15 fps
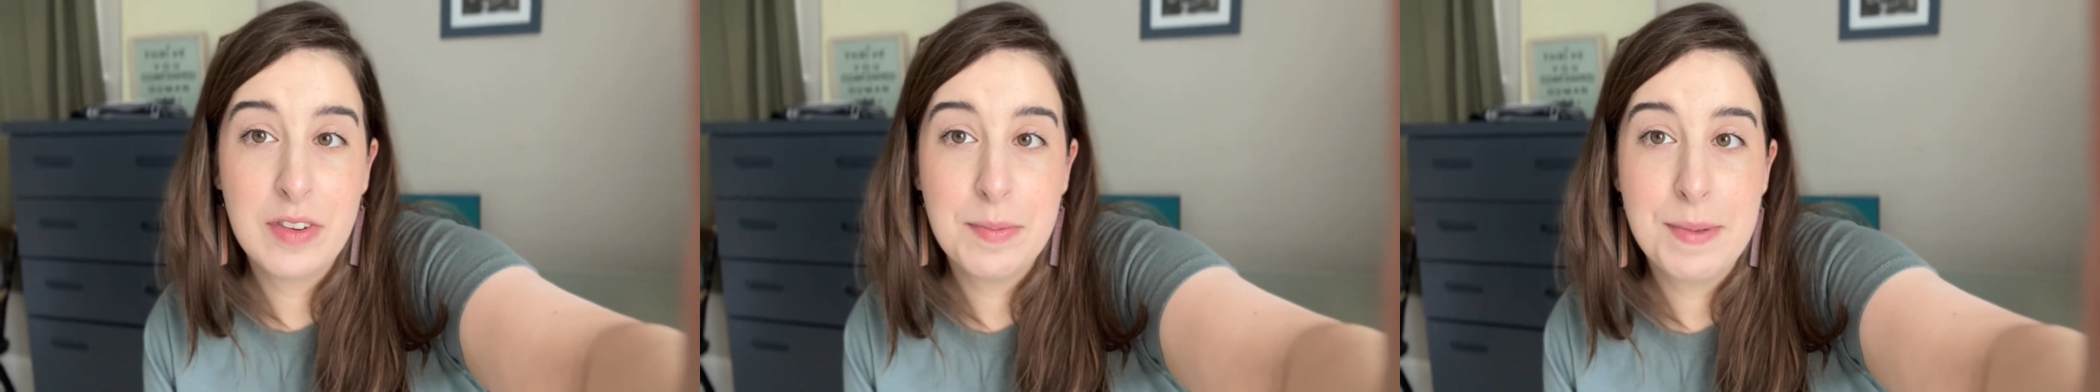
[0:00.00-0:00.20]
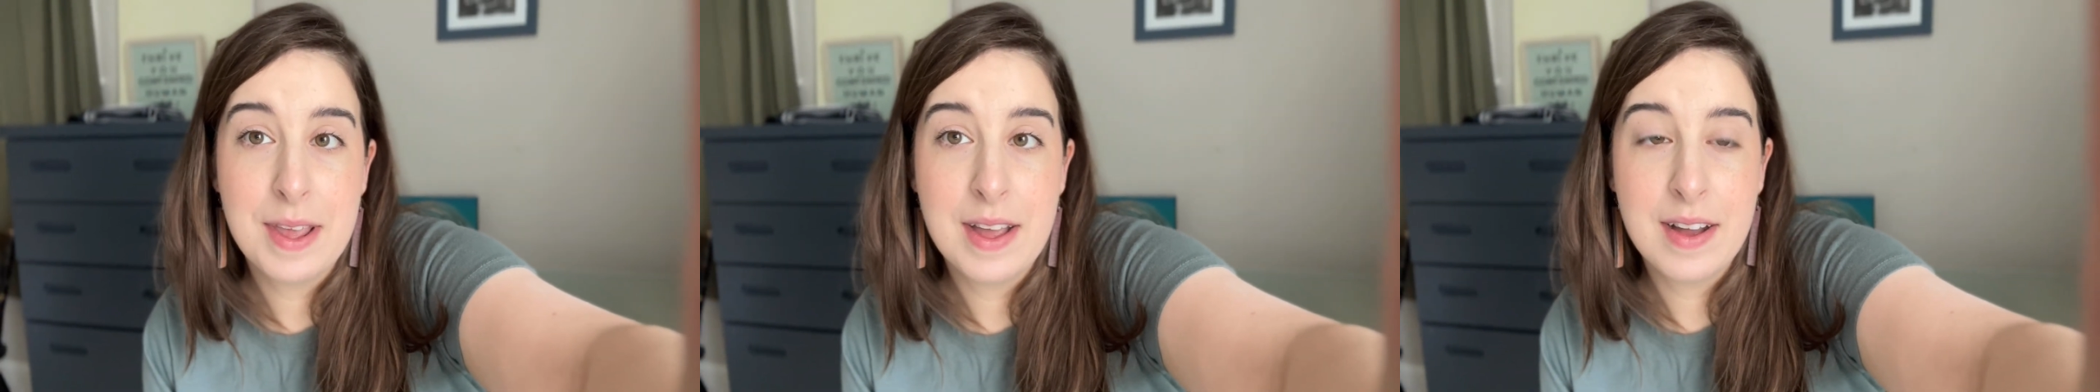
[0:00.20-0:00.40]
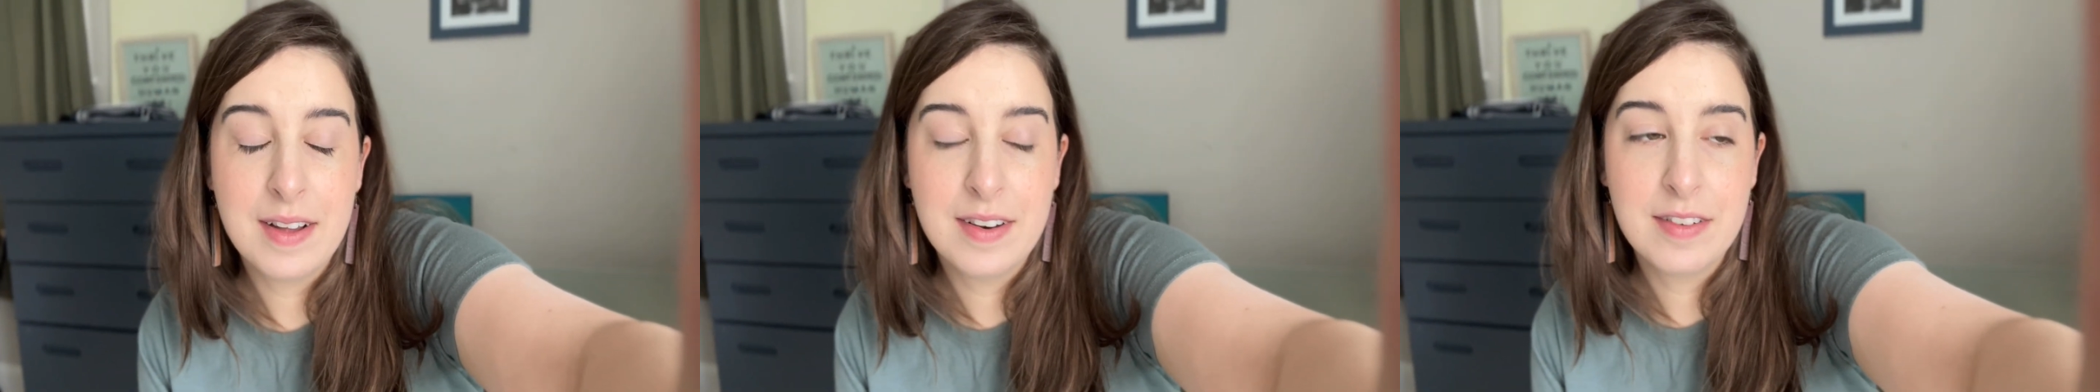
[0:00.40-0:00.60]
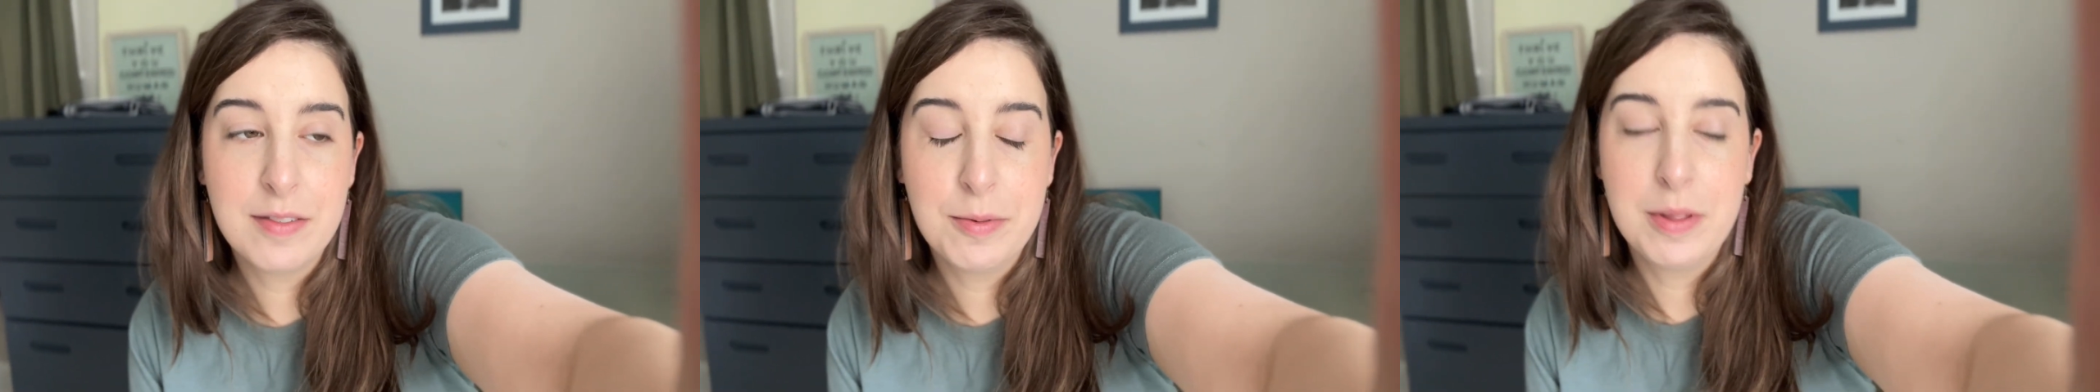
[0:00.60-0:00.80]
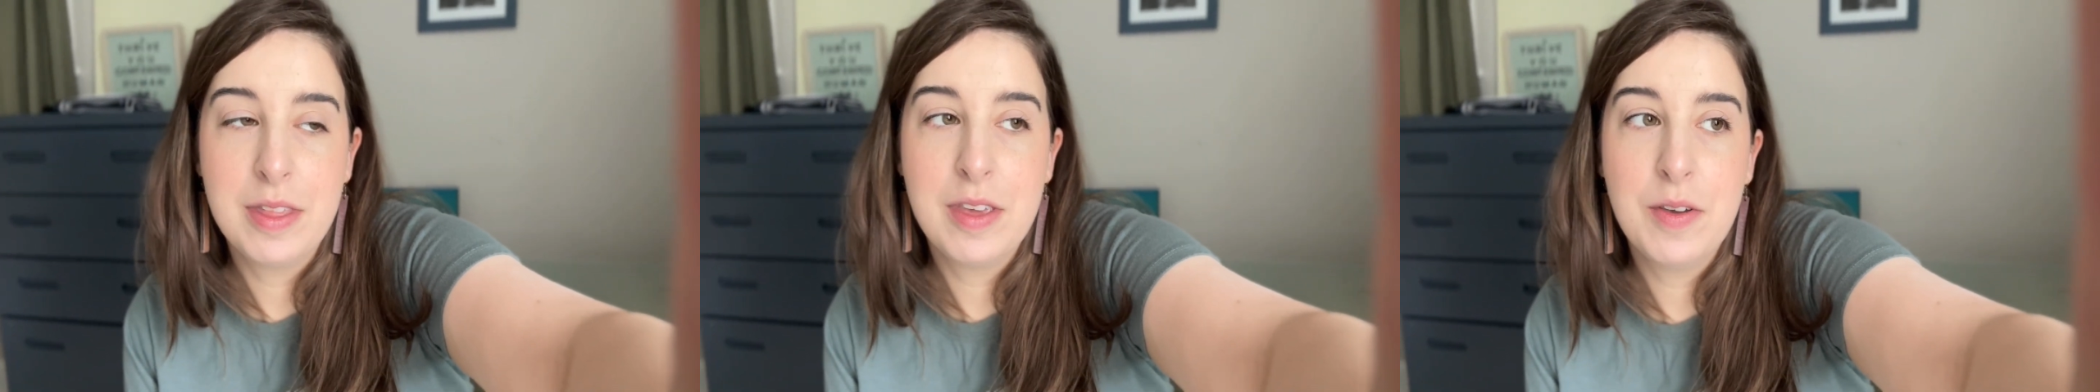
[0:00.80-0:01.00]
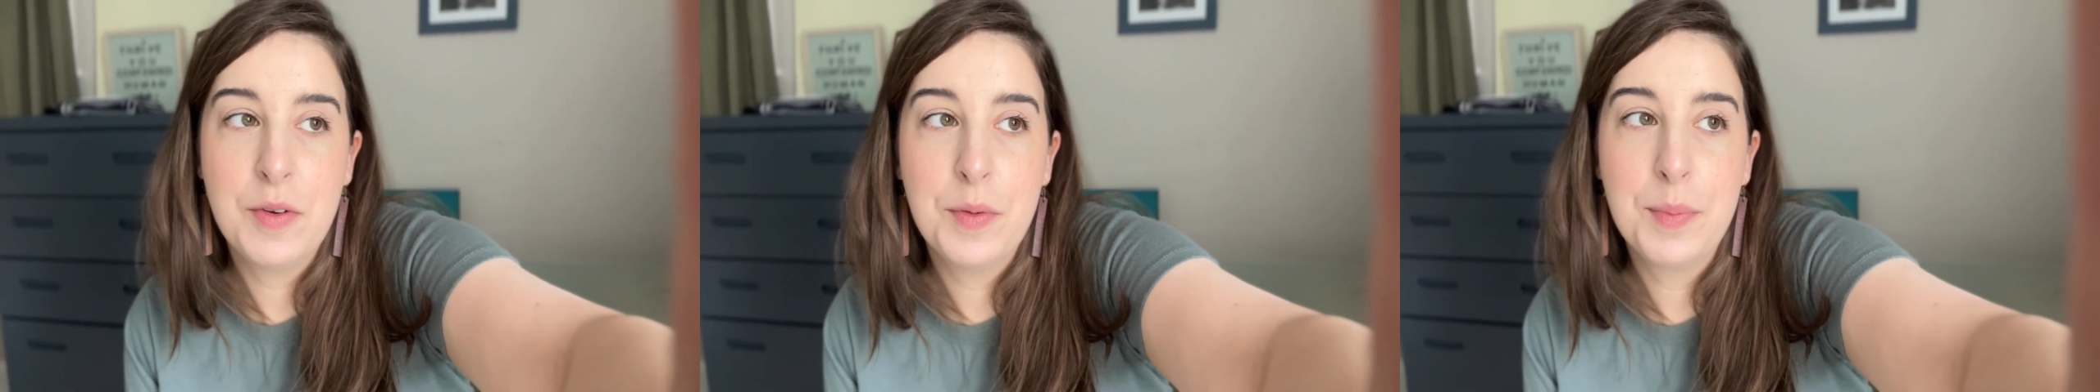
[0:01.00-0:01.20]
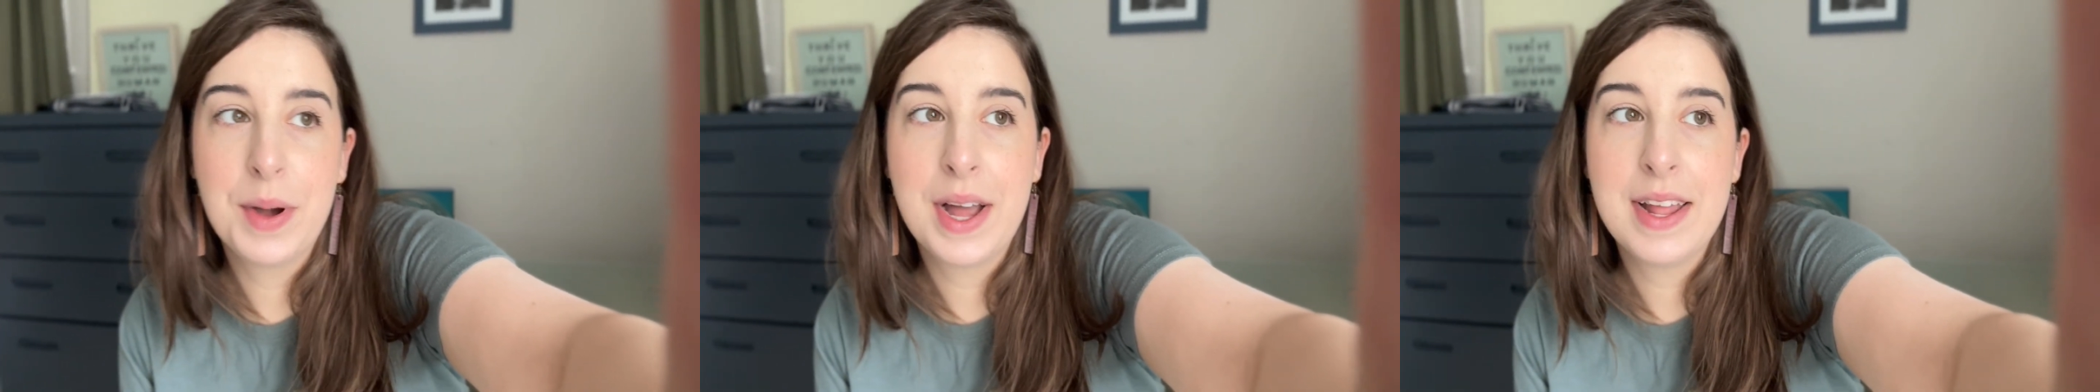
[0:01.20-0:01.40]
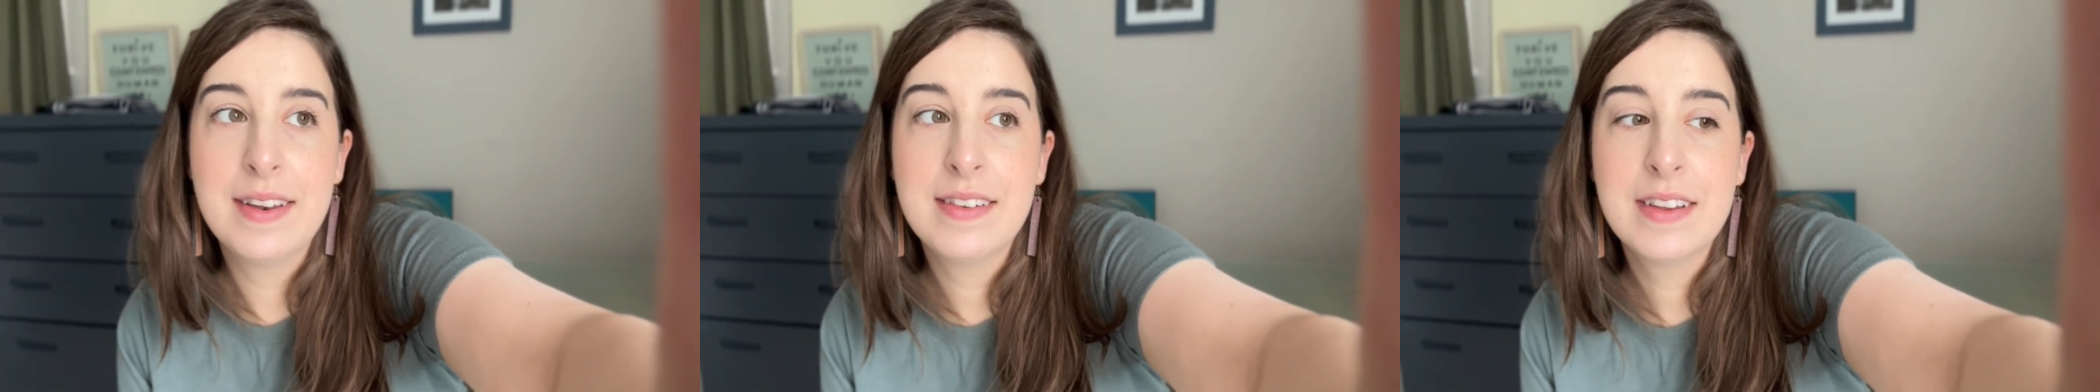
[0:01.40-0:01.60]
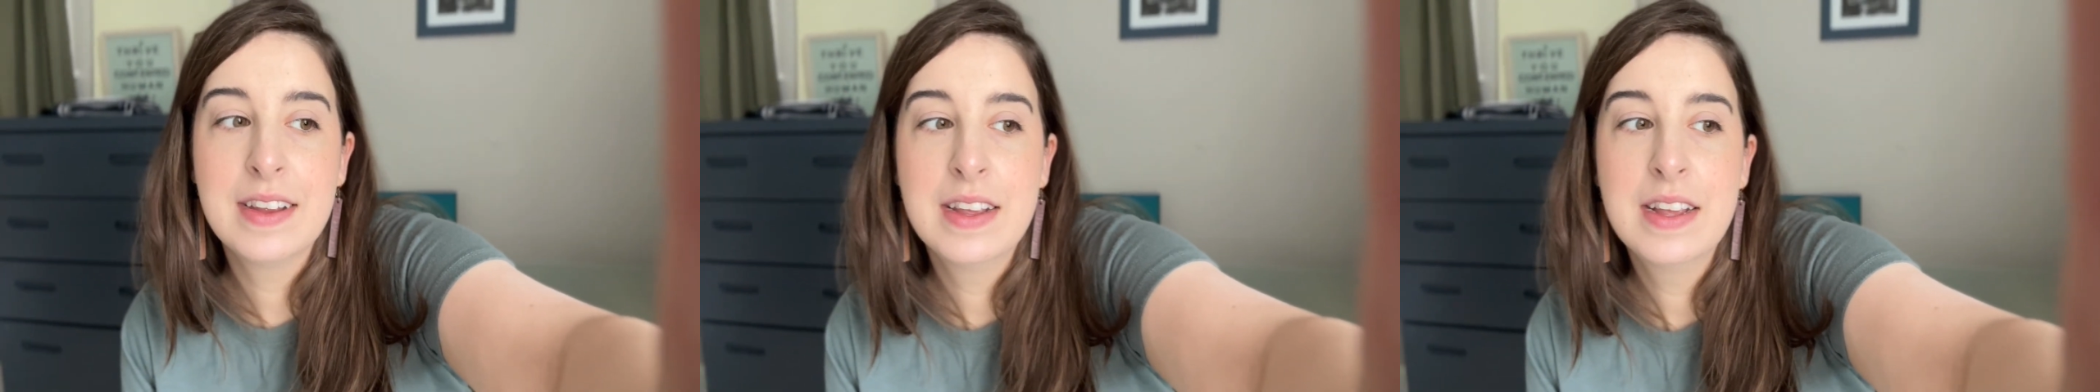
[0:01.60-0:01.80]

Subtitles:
to be honest with you, but